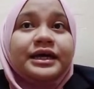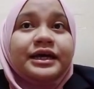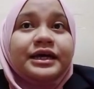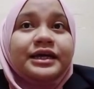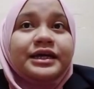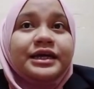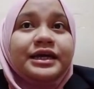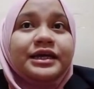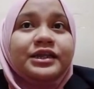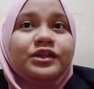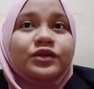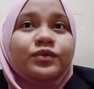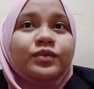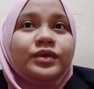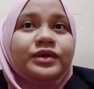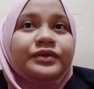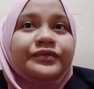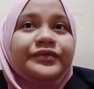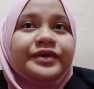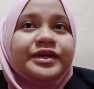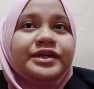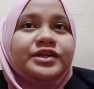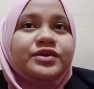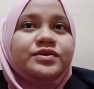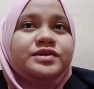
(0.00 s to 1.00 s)
It will
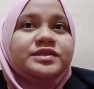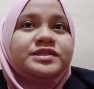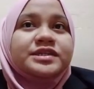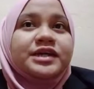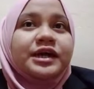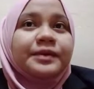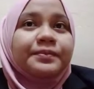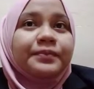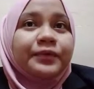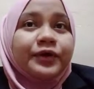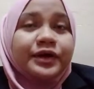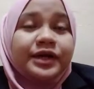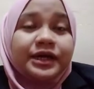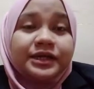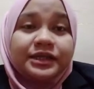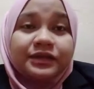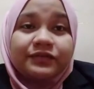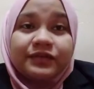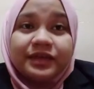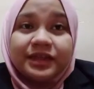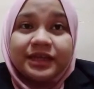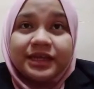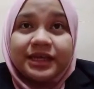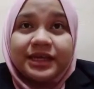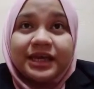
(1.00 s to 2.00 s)
reduce their
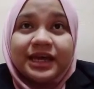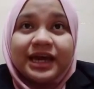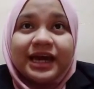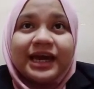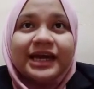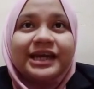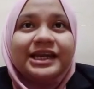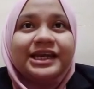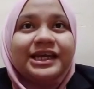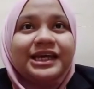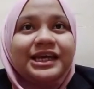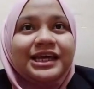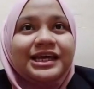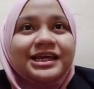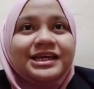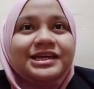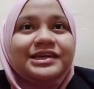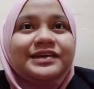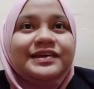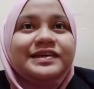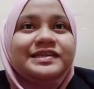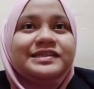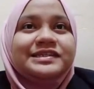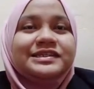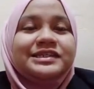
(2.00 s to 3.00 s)
productivity and
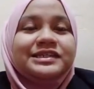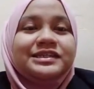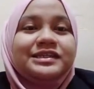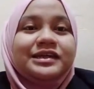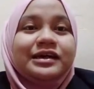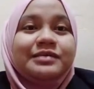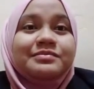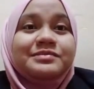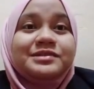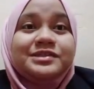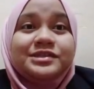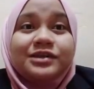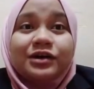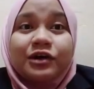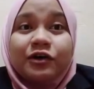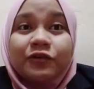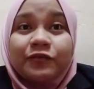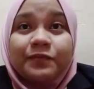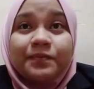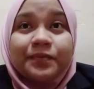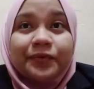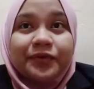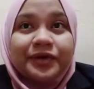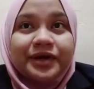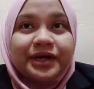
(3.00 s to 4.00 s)
increase the times
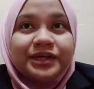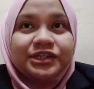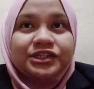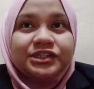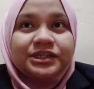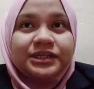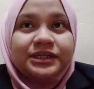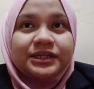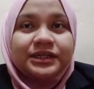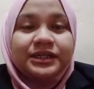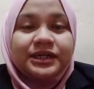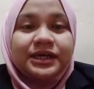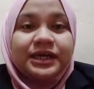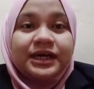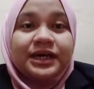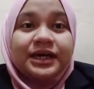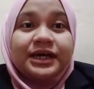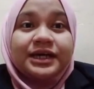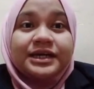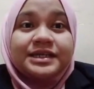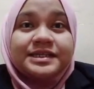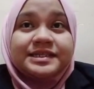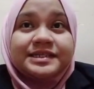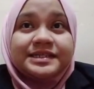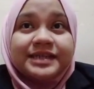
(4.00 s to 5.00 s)
of production.
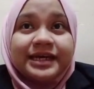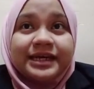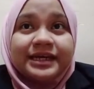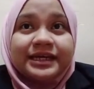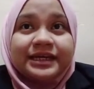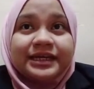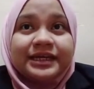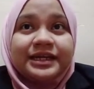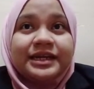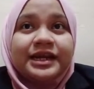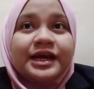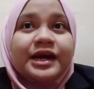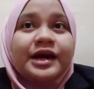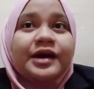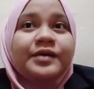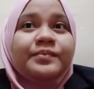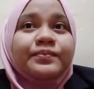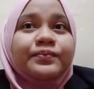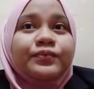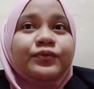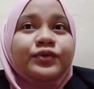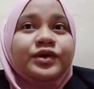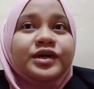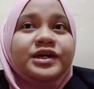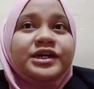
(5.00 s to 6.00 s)
Second,
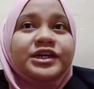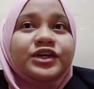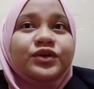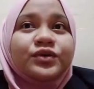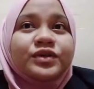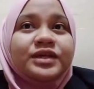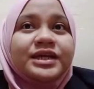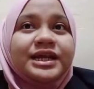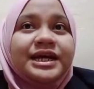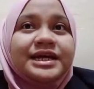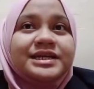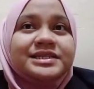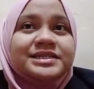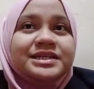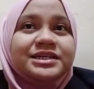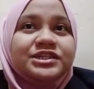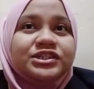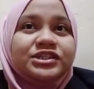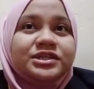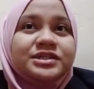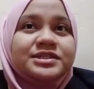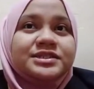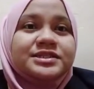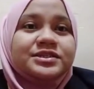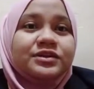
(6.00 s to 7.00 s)
poor
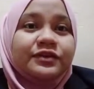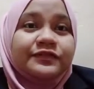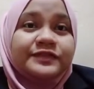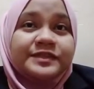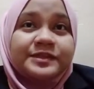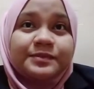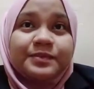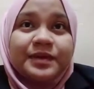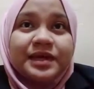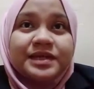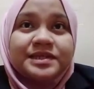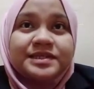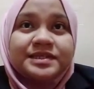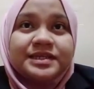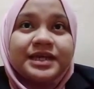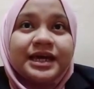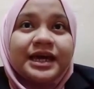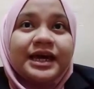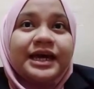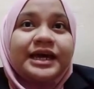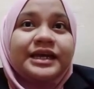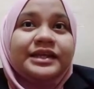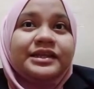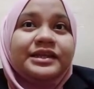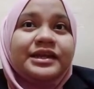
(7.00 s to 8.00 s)
utilizations of space.
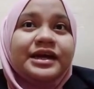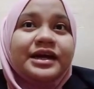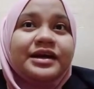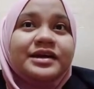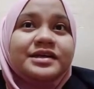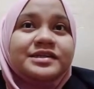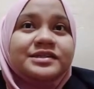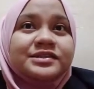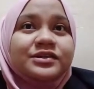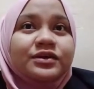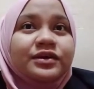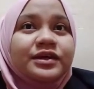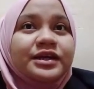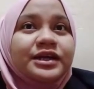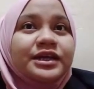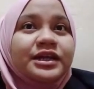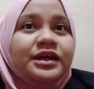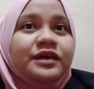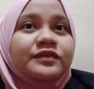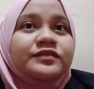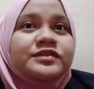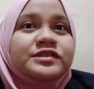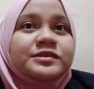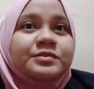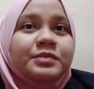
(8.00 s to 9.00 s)
There is not
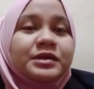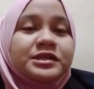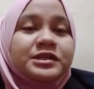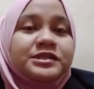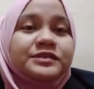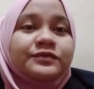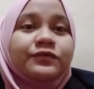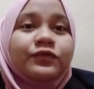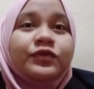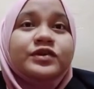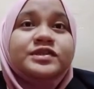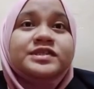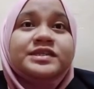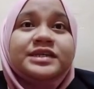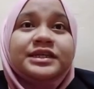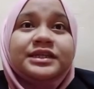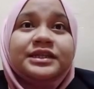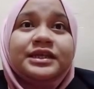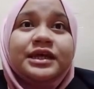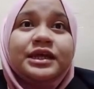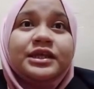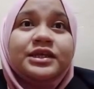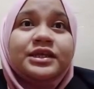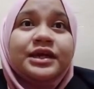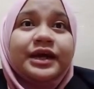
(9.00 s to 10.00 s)
enough space for
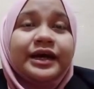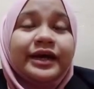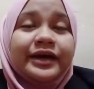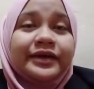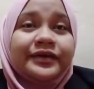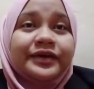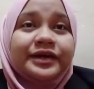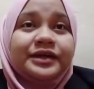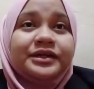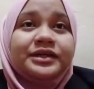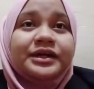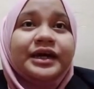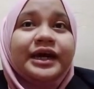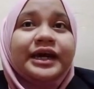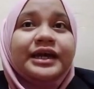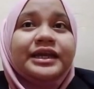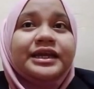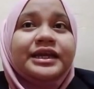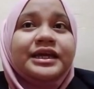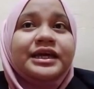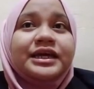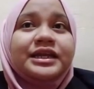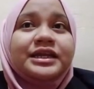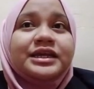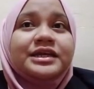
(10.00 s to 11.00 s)
certain area and
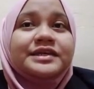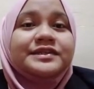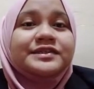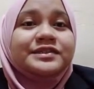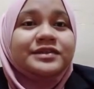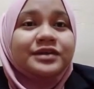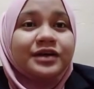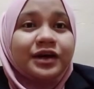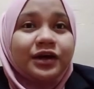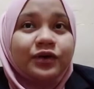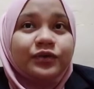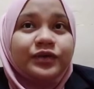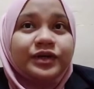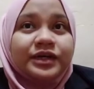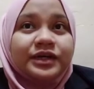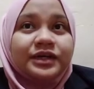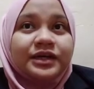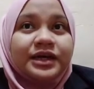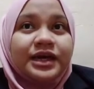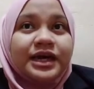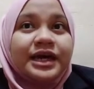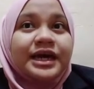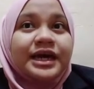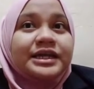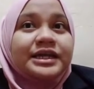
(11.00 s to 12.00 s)
it is crowded.
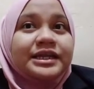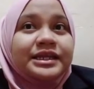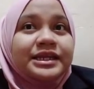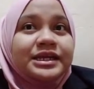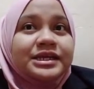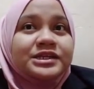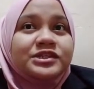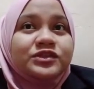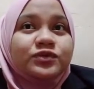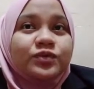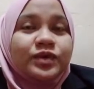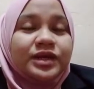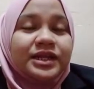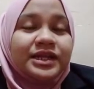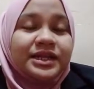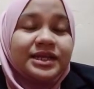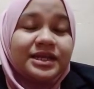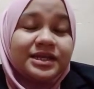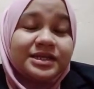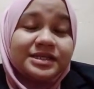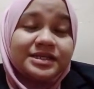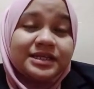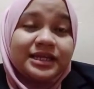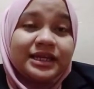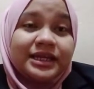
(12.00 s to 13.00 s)
This will
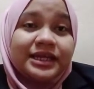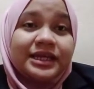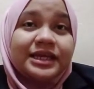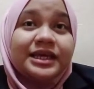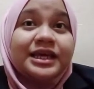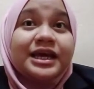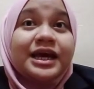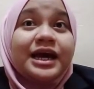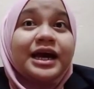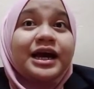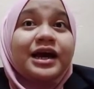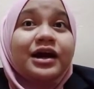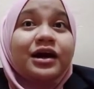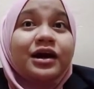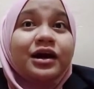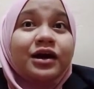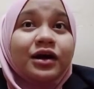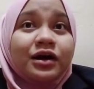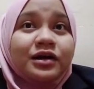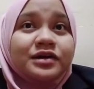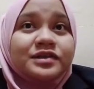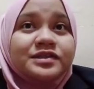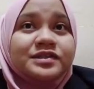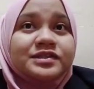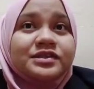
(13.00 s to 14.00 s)
easily
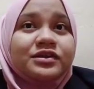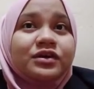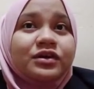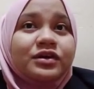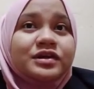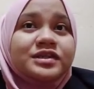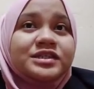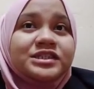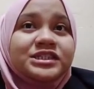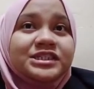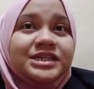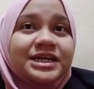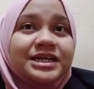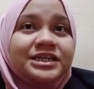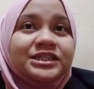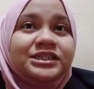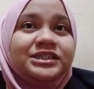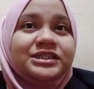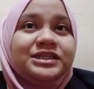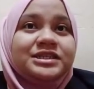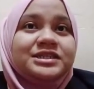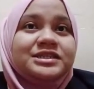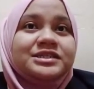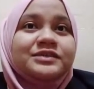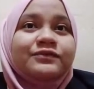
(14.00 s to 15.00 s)
cause
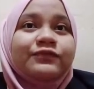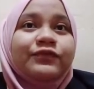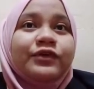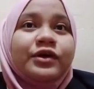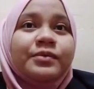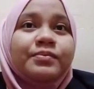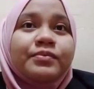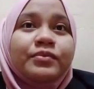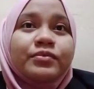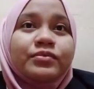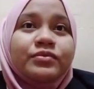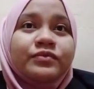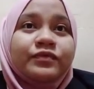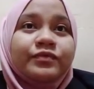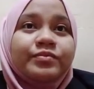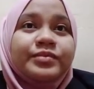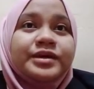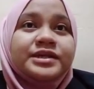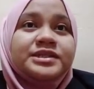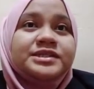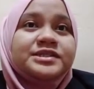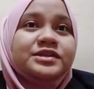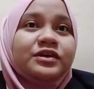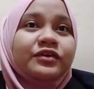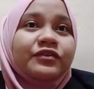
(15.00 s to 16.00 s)
congestions for
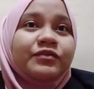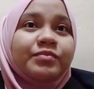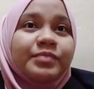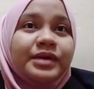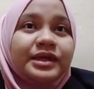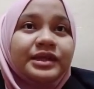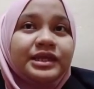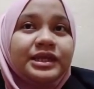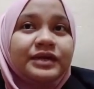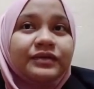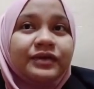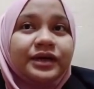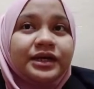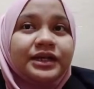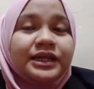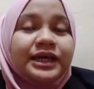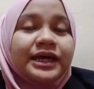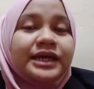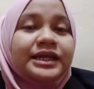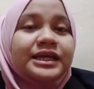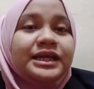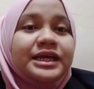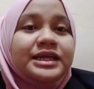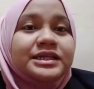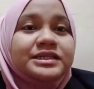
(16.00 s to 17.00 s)
movements of material
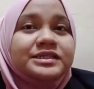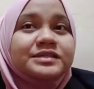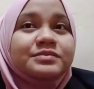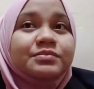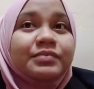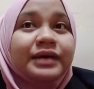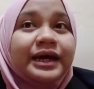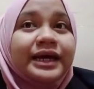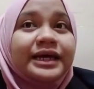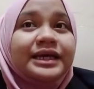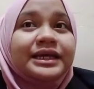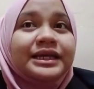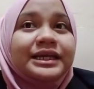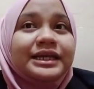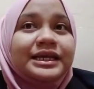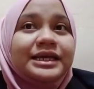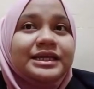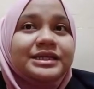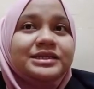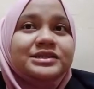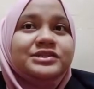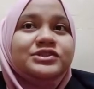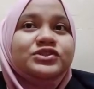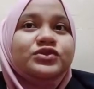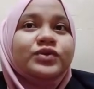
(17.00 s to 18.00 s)
and it might
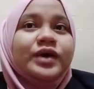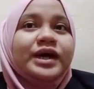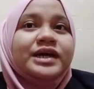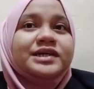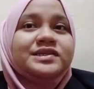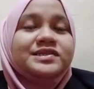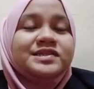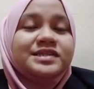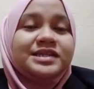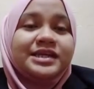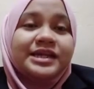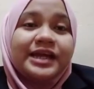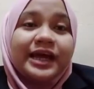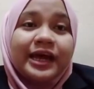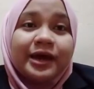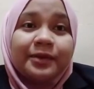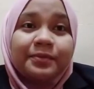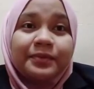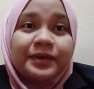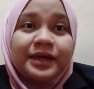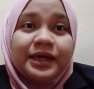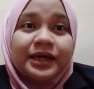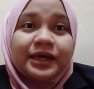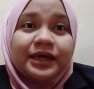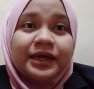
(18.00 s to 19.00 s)
lead to accident
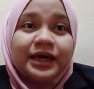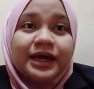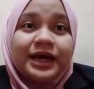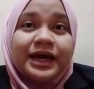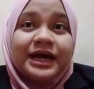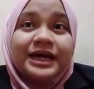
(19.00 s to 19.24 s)
happening.